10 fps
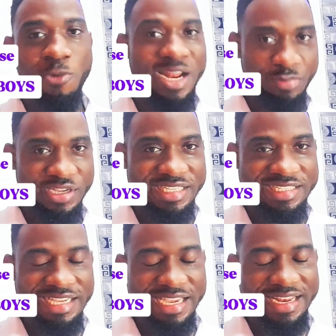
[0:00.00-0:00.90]
that point is
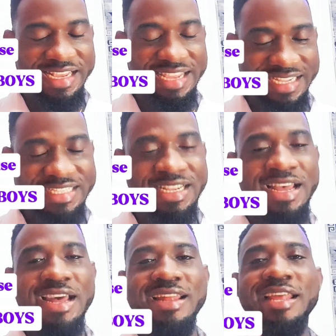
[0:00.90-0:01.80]
taken. Yes,
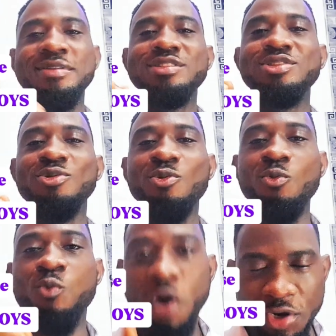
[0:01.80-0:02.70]
there is
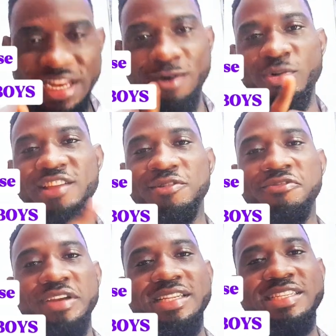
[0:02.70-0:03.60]
one other way to
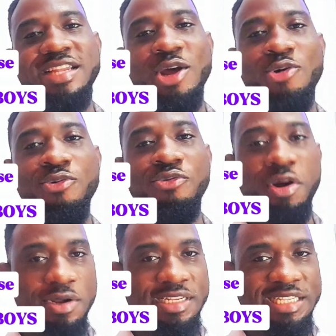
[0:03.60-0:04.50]
fix
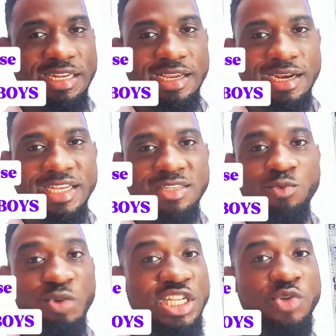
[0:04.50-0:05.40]
run-ons in English,
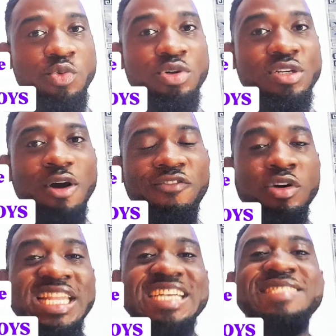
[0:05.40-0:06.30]
which would of
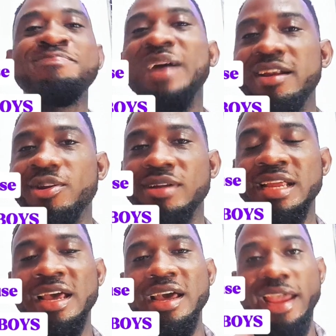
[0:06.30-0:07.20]
course expand
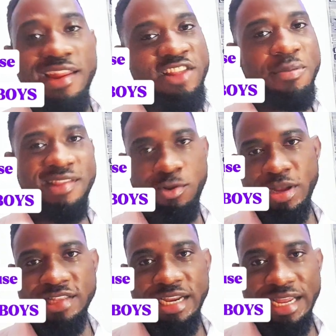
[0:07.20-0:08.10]
on in a
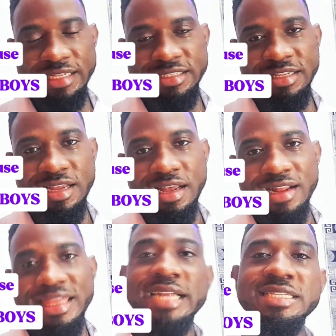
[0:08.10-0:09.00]
subsequent class.
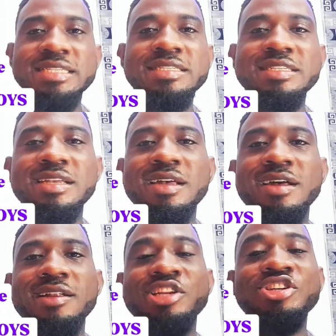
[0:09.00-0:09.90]
That is
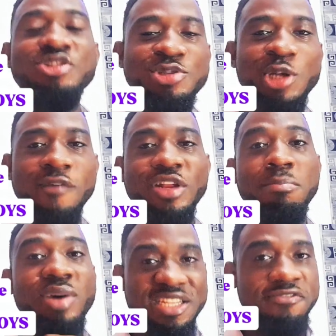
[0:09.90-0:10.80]
the use of the
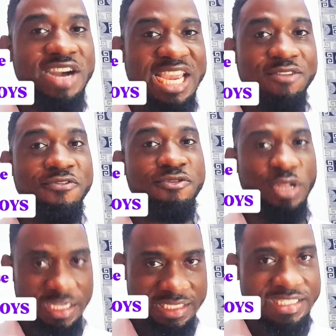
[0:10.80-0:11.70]
modifying
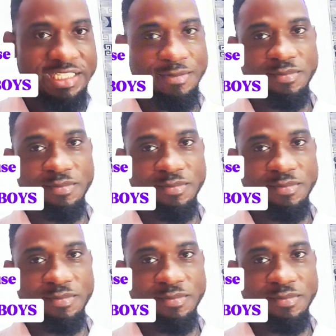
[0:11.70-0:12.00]
phrase.